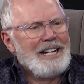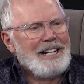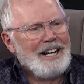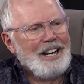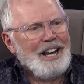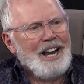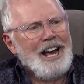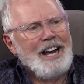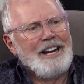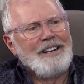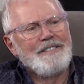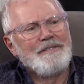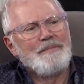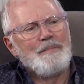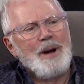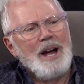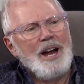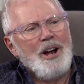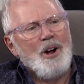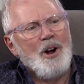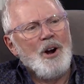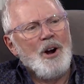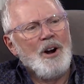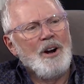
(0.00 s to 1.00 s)
and delight of
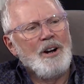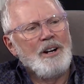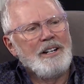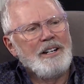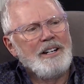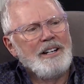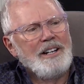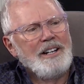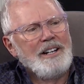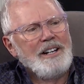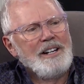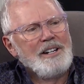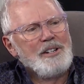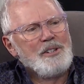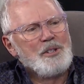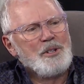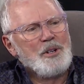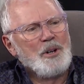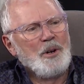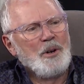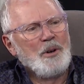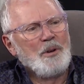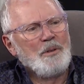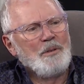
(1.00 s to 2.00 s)
my heart.
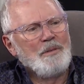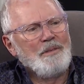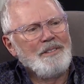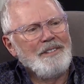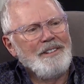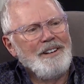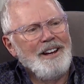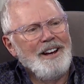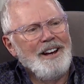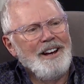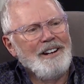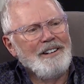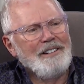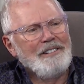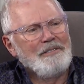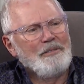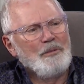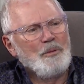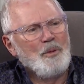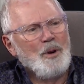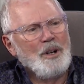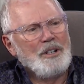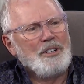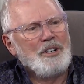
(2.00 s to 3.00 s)
So, yeah,
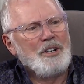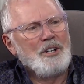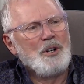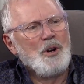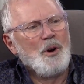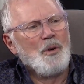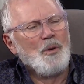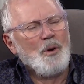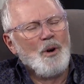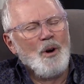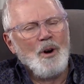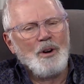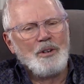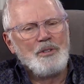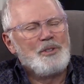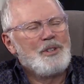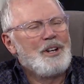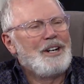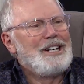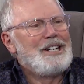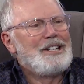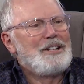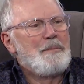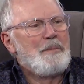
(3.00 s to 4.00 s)
what can go wrong
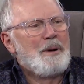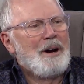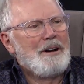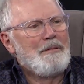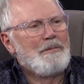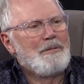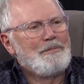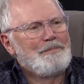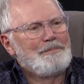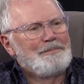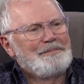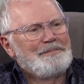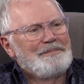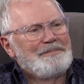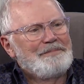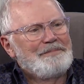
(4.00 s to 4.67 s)
studying the Bible?